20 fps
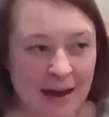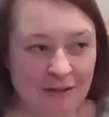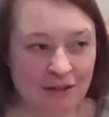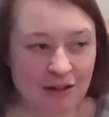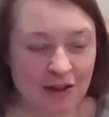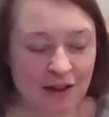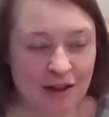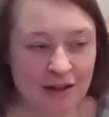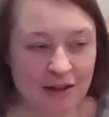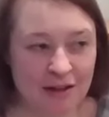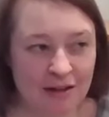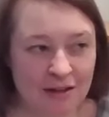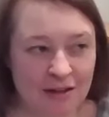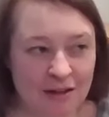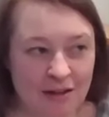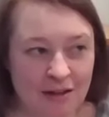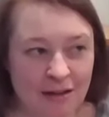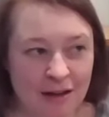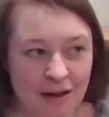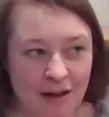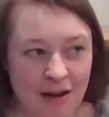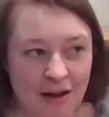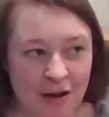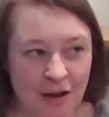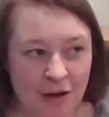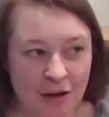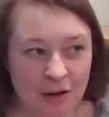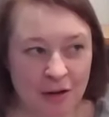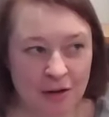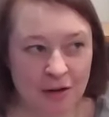have a
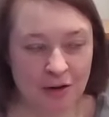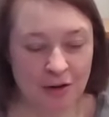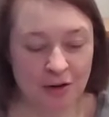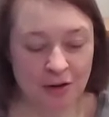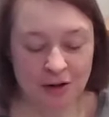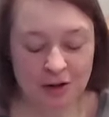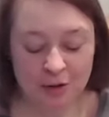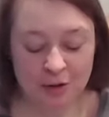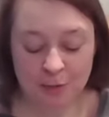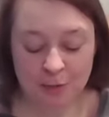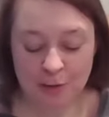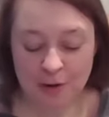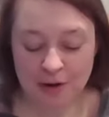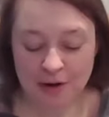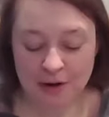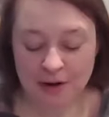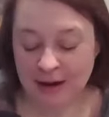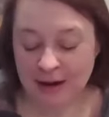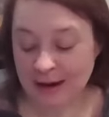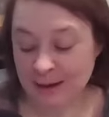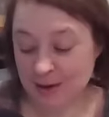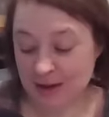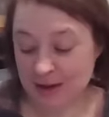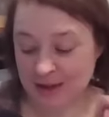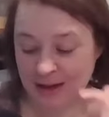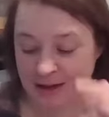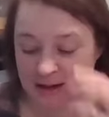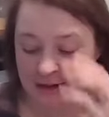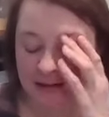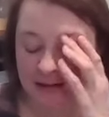girl in our ward, Amy,
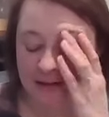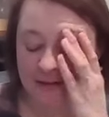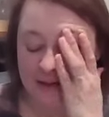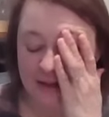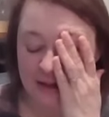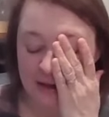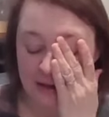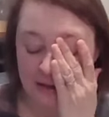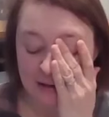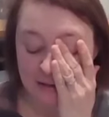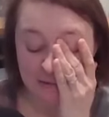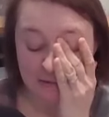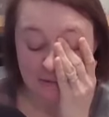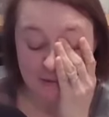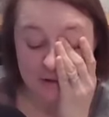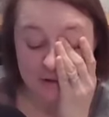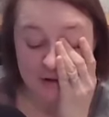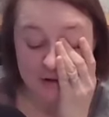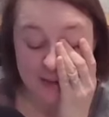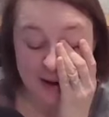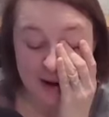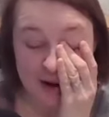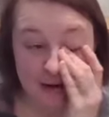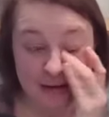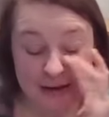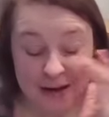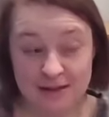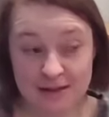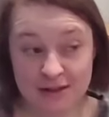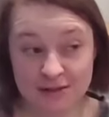that has lived in
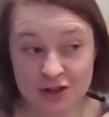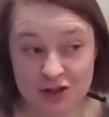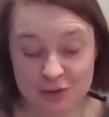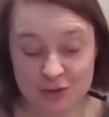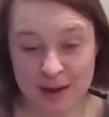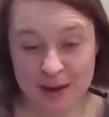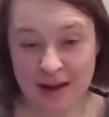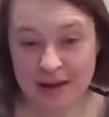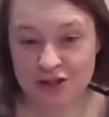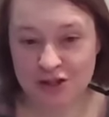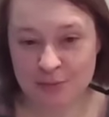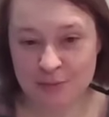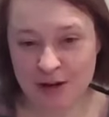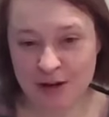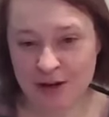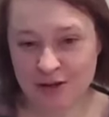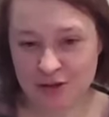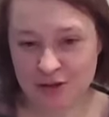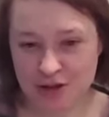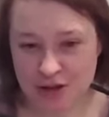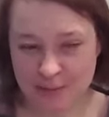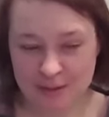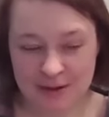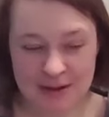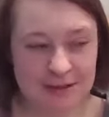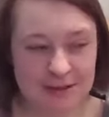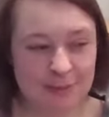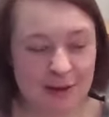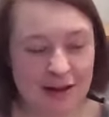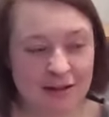Japan. She's married to a
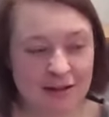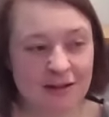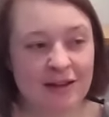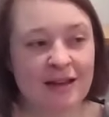Japanese man.